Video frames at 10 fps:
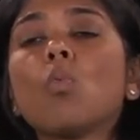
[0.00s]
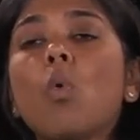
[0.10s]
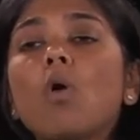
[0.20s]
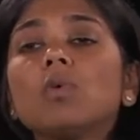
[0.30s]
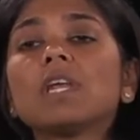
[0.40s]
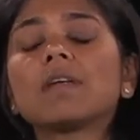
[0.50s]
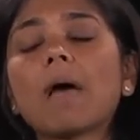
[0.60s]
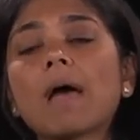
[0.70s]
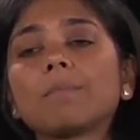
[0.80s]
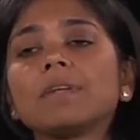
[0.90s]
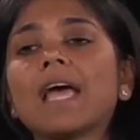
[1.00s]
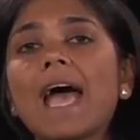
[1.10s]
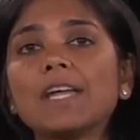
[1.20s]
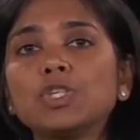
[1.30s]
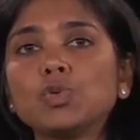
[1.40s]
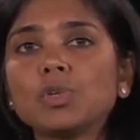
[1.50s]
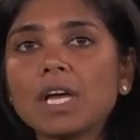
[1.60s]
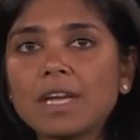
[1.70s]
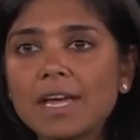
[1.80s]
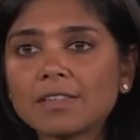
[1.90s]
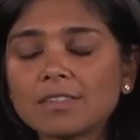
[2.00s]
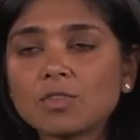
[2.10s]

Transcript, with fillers: what would have happened had you done X?